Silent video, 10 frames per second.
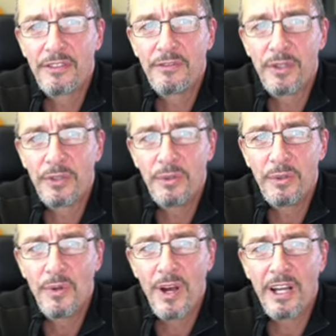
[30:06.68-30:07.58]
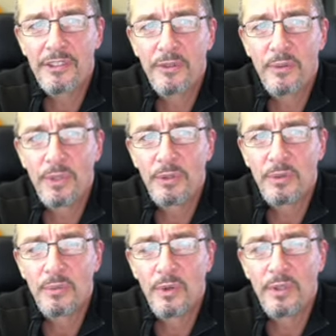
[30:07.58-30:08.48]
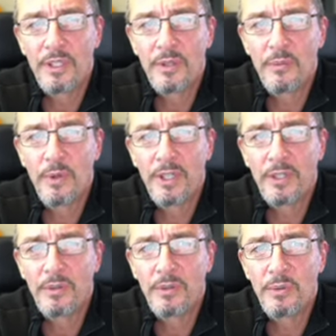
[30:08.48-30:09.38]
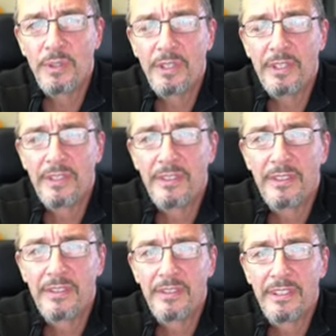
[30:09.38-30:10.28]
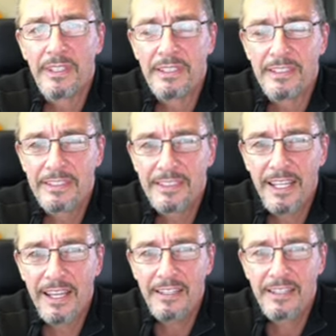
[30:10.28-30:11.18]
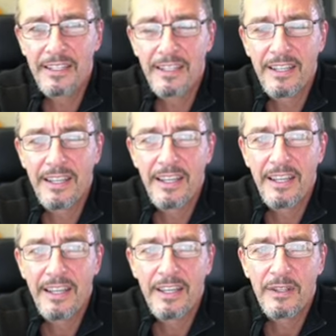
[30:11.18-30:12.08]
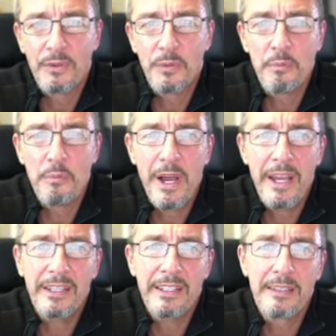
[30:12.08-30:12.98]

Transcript: for you to ask for what you want and what are you doing instead, you might